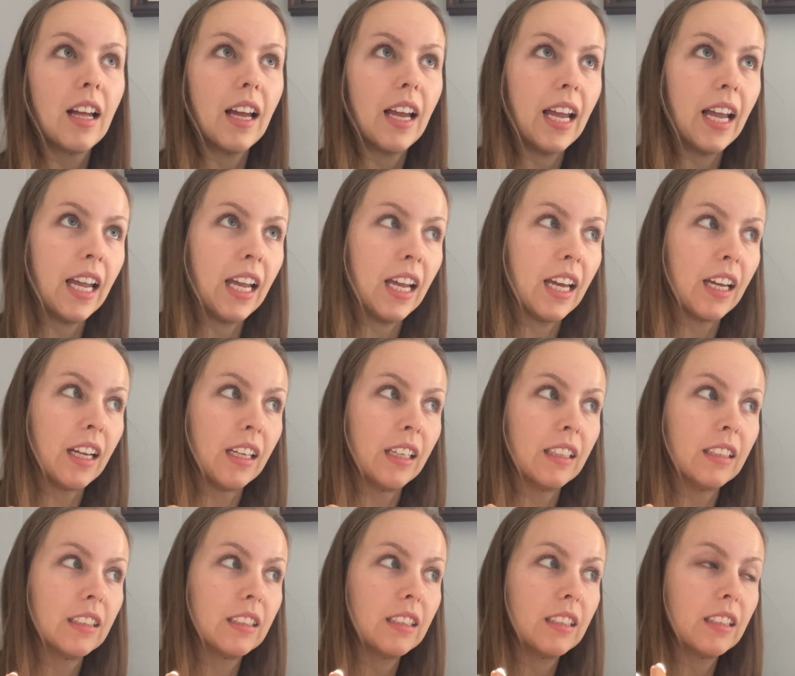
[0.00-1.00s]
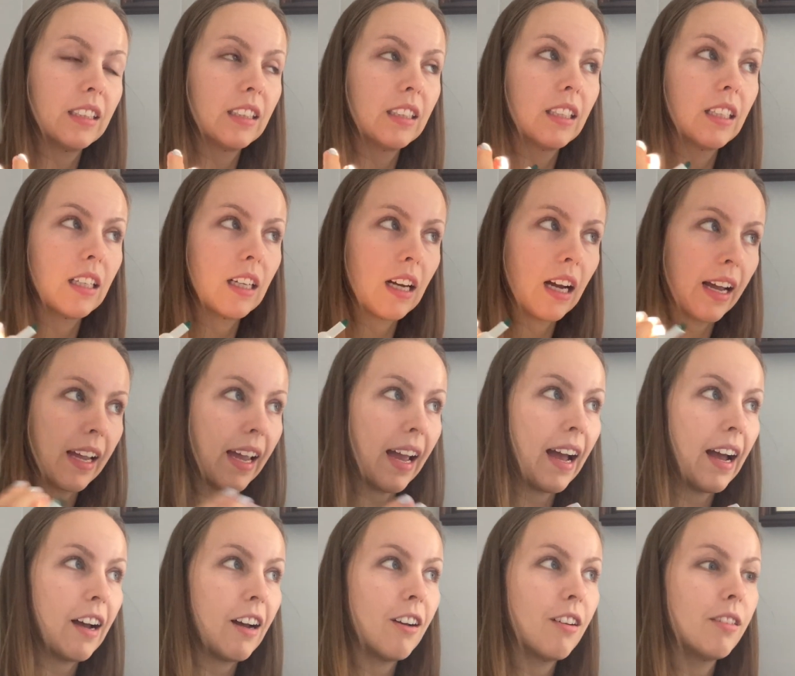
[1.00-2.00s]
and I
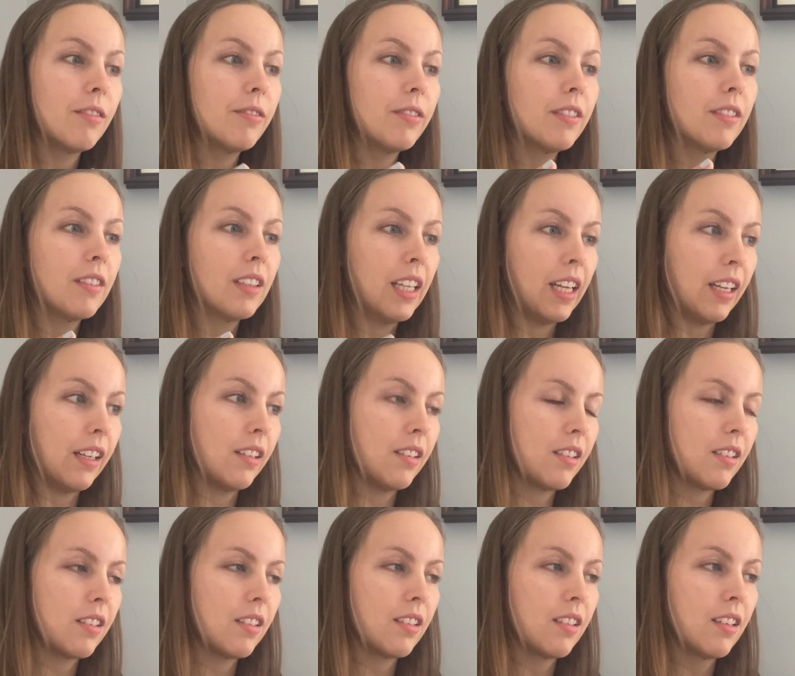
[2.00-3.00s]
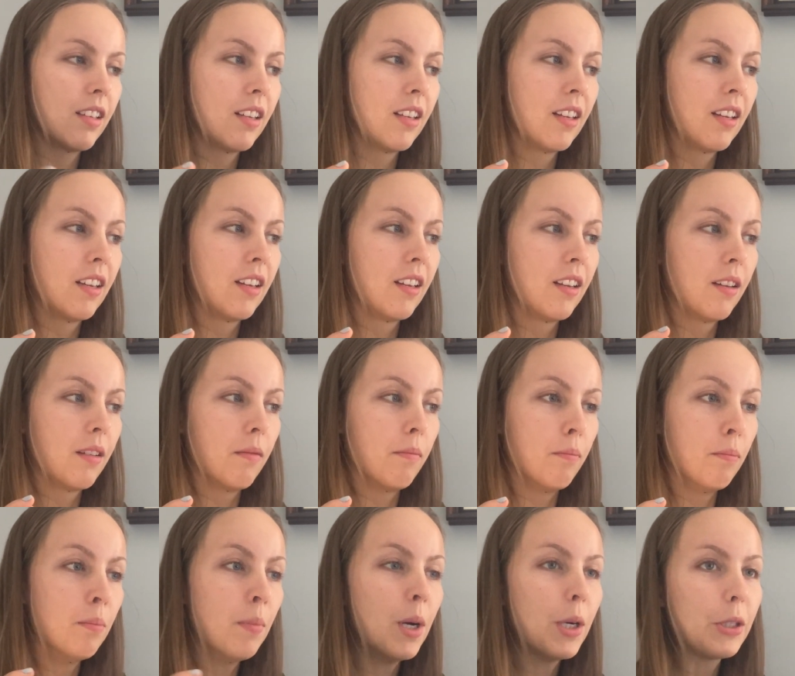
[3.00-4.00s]
have this
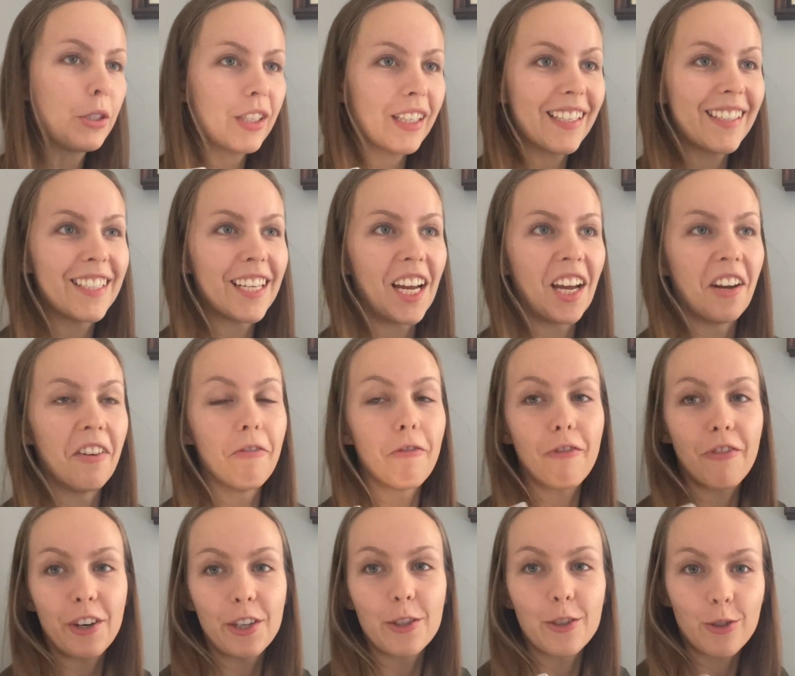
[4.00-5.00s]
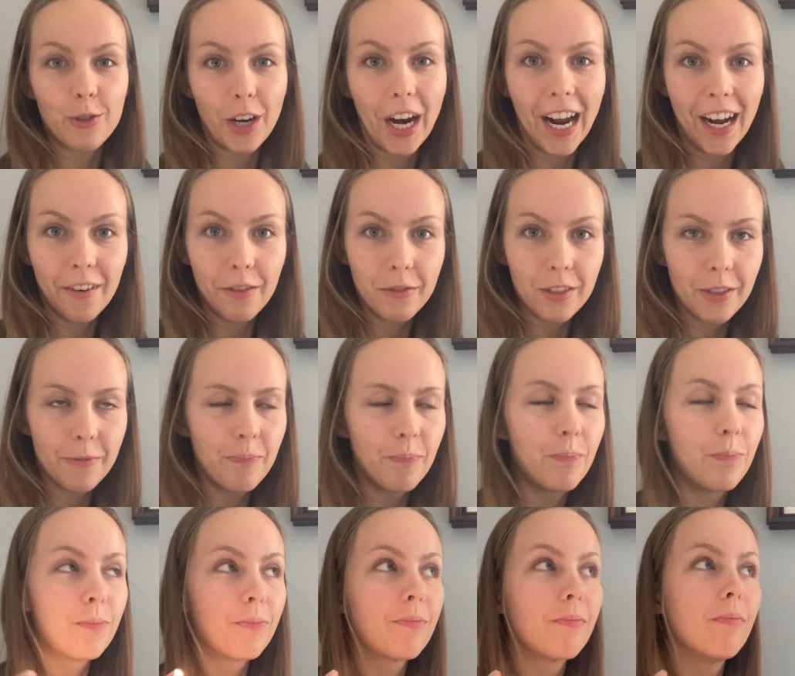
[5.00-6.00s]
mostly done first draft.
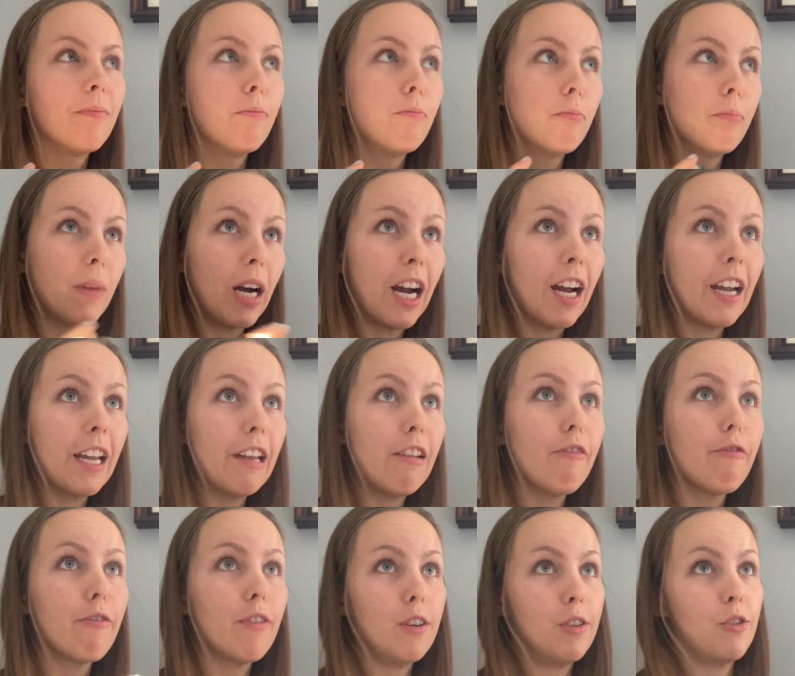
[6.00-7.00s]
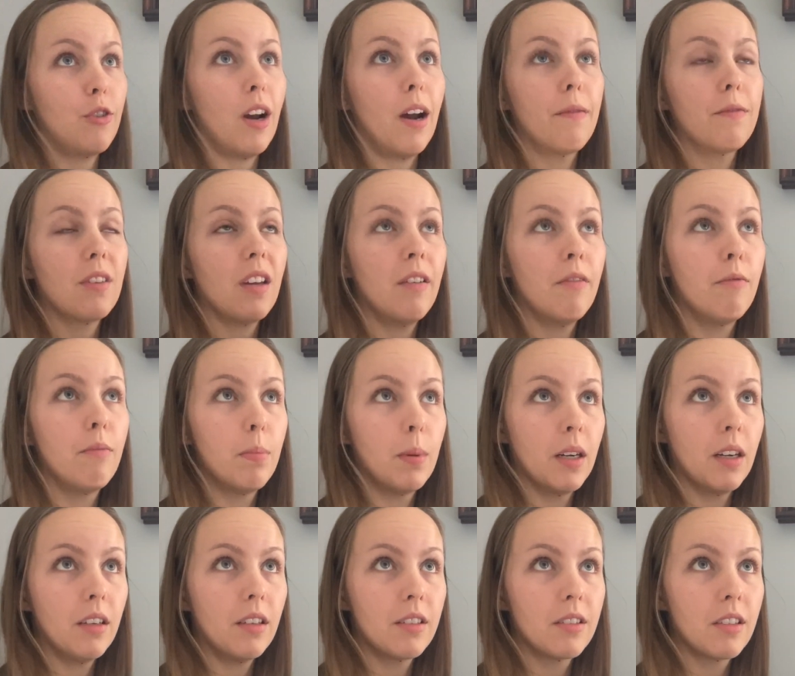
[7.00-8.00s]
My first drafts of
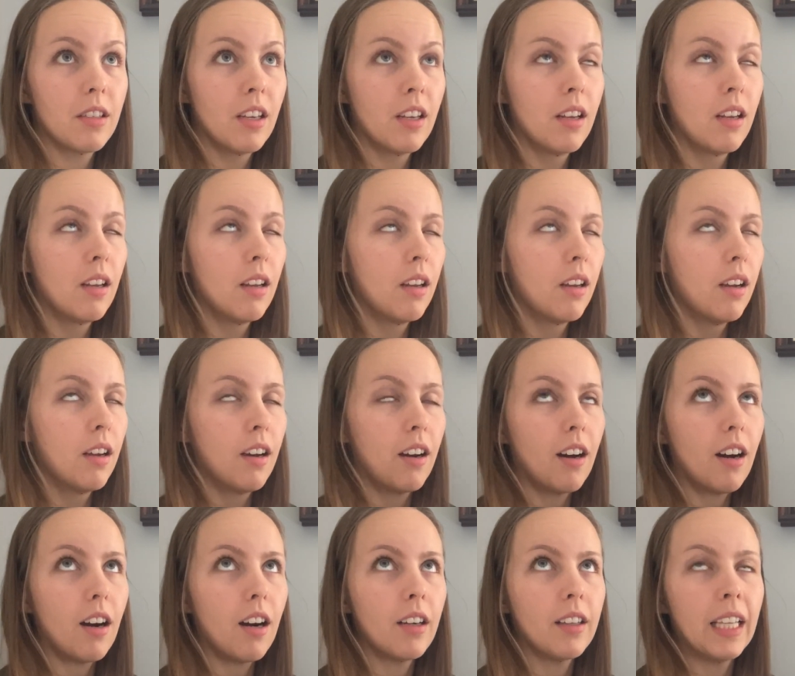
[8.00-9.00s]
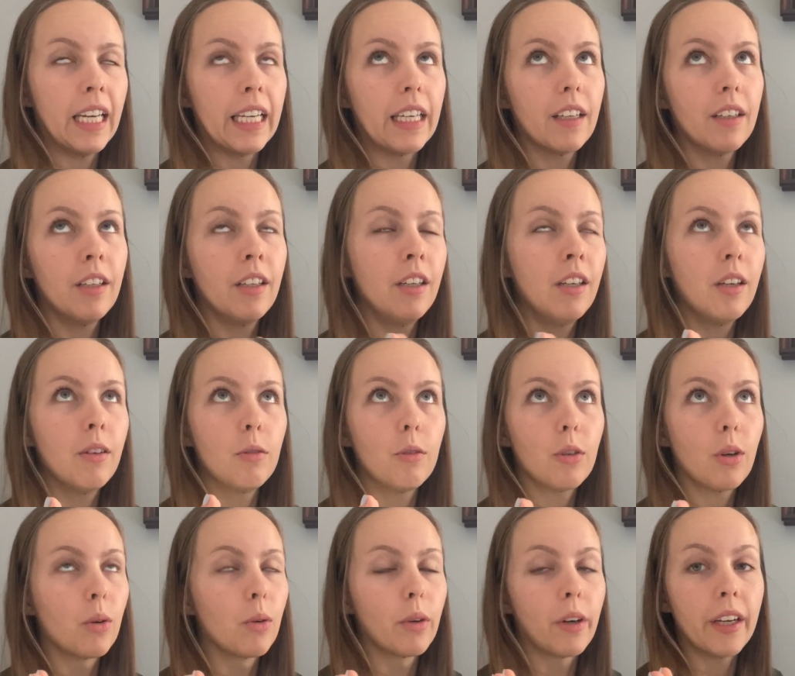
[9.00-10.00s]
books are like
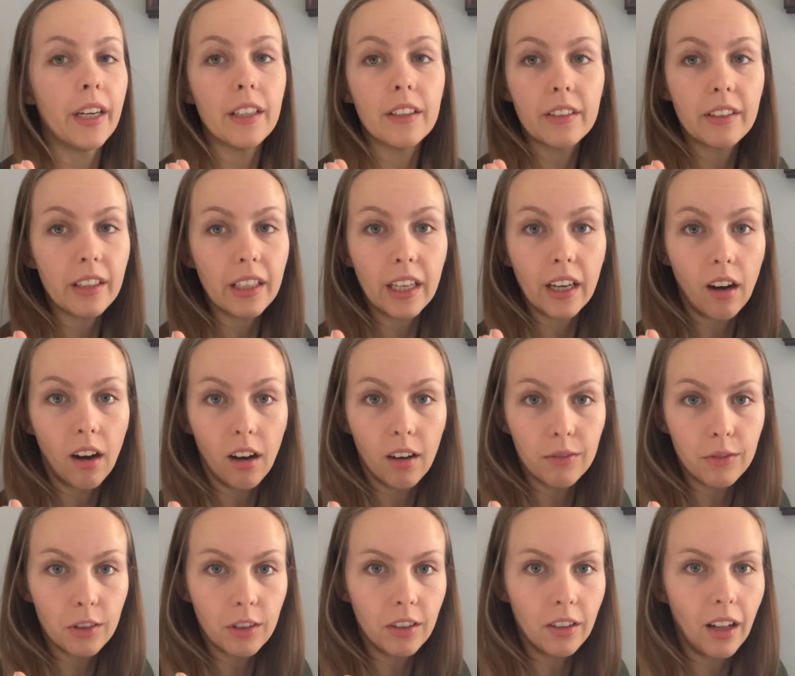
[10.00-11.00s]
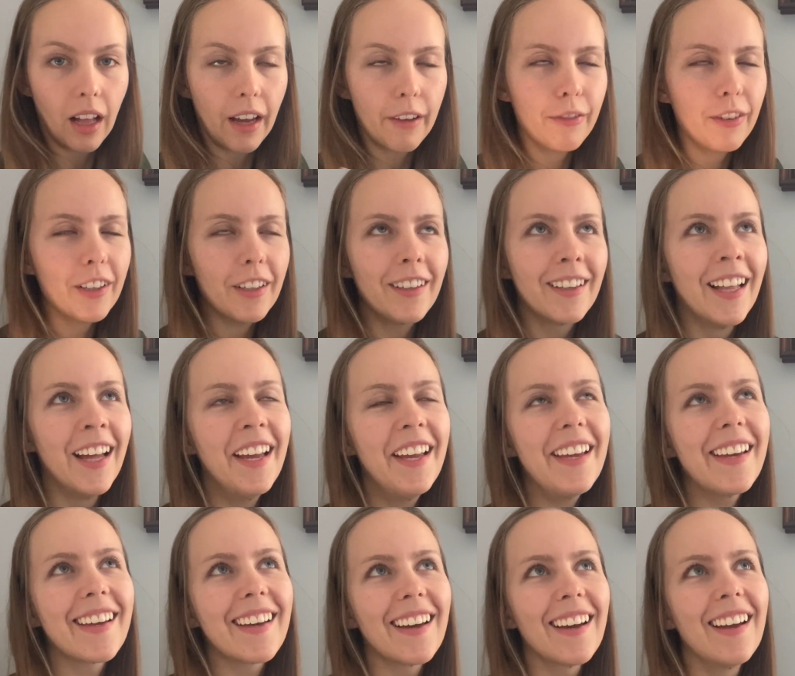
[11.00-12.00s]
notoriously awful. I feel
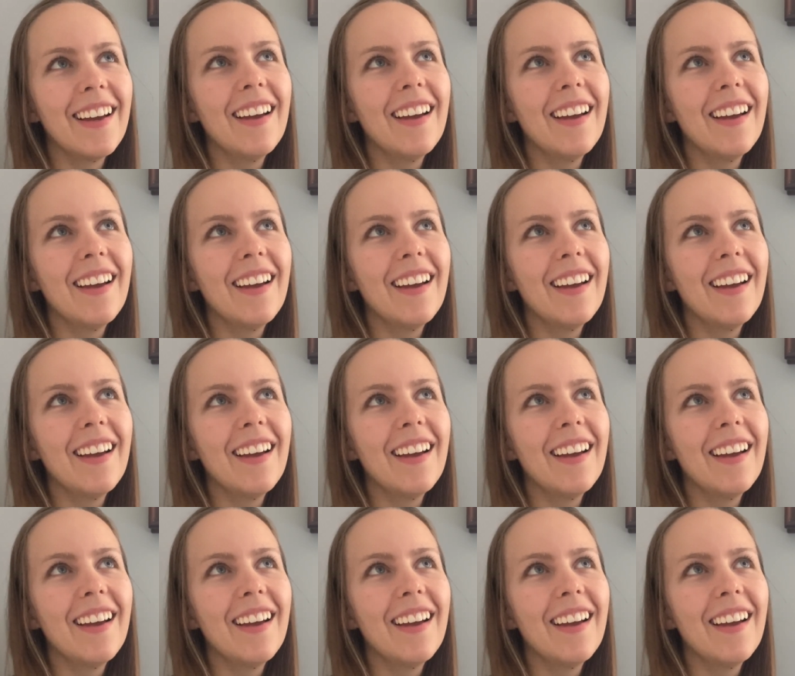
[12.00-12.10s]
like